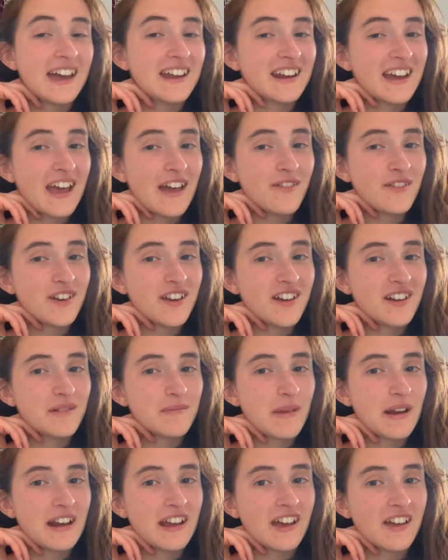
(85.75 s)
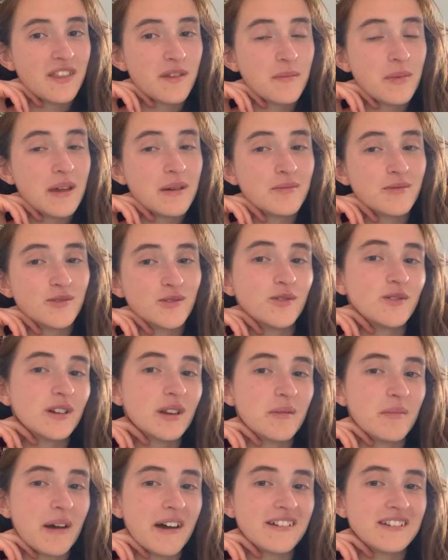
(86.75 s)
and I haven't heard many other people
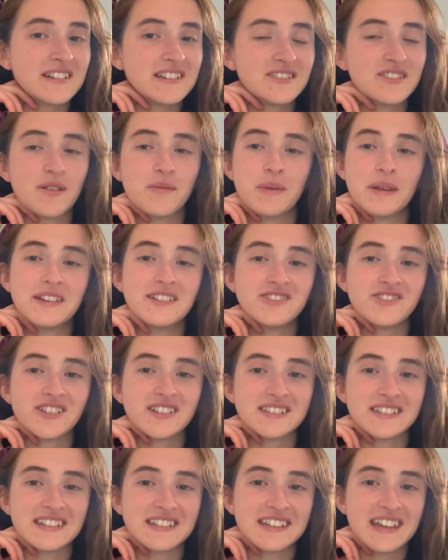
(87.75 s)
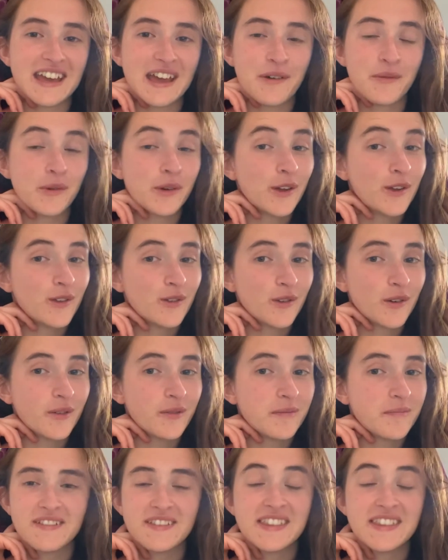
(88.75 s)
talking about it, so I'd be interested to hear what you thought.